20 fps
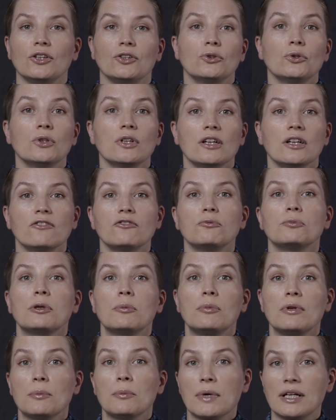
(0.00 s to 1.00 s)
You have
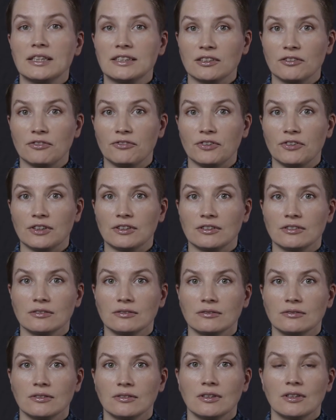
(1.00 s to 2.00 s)
problematic feet,
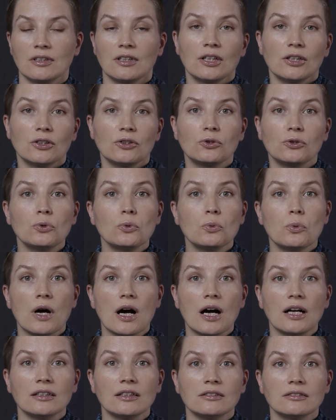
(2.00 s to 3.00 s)
too
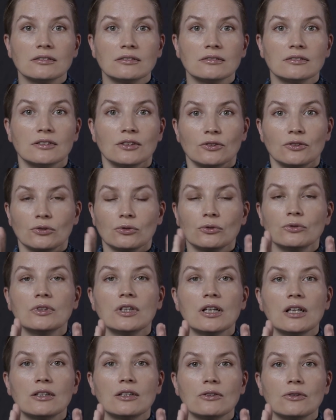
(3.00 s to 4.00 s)
wide, too
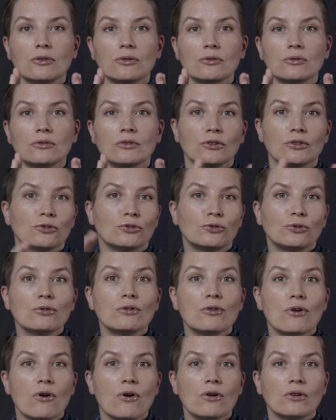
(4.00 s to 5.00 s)
narrow, too
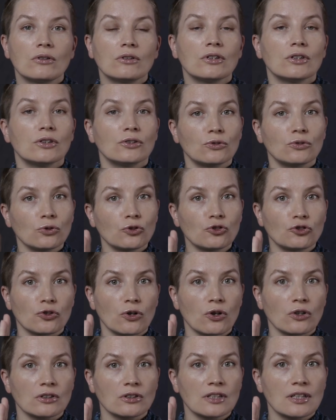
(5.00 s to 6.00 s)
long, too
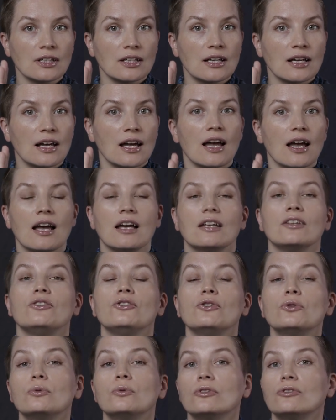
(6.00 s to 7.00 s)
short, and
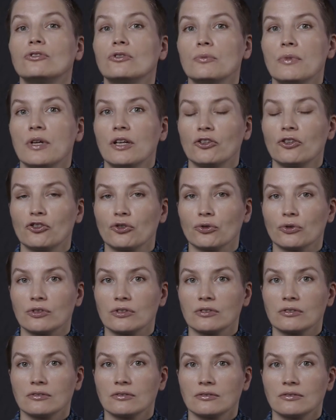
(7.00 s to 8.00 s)
you want to make
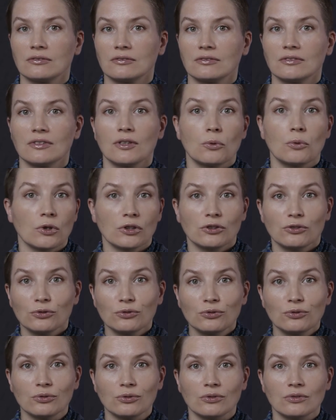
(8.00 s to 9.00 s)
shoes. What to
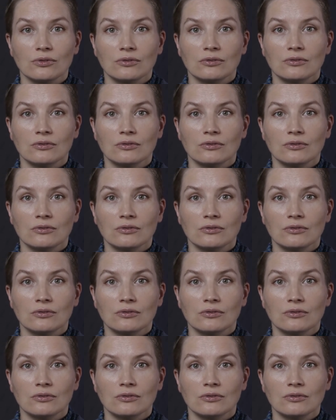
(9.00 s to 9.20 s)
do?